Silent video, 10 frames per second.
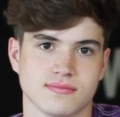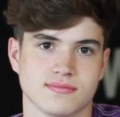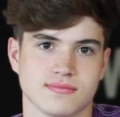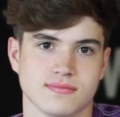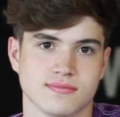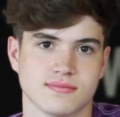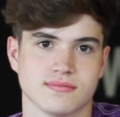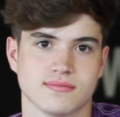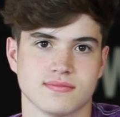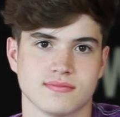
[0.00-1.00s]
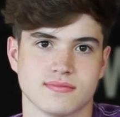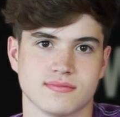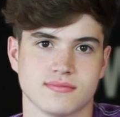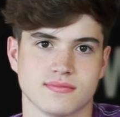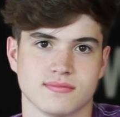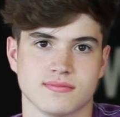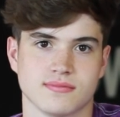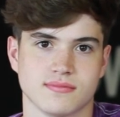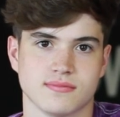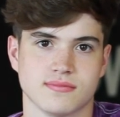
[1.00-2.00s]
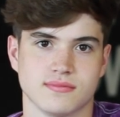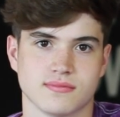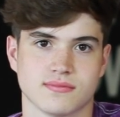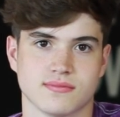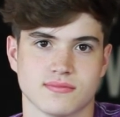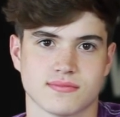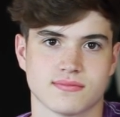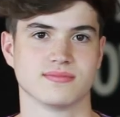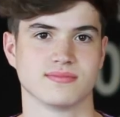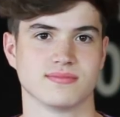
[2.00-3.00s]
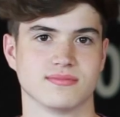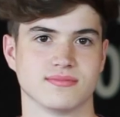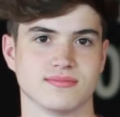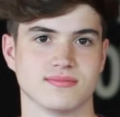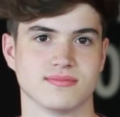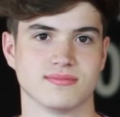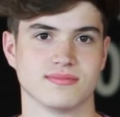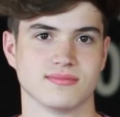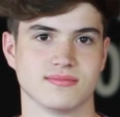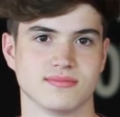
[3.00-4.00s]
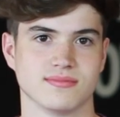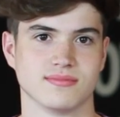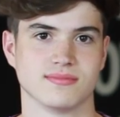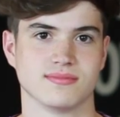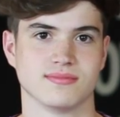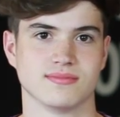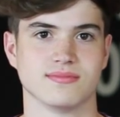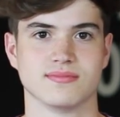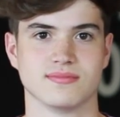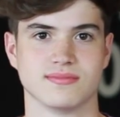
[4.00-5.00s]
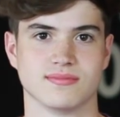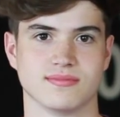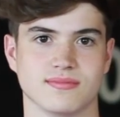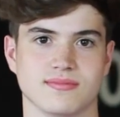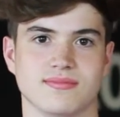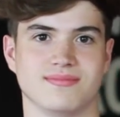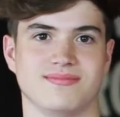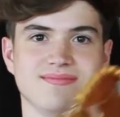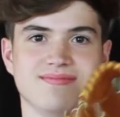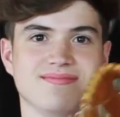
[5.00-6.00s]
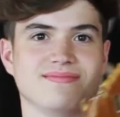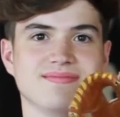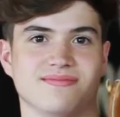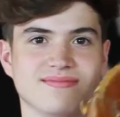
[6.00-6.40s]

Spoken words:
[no speech]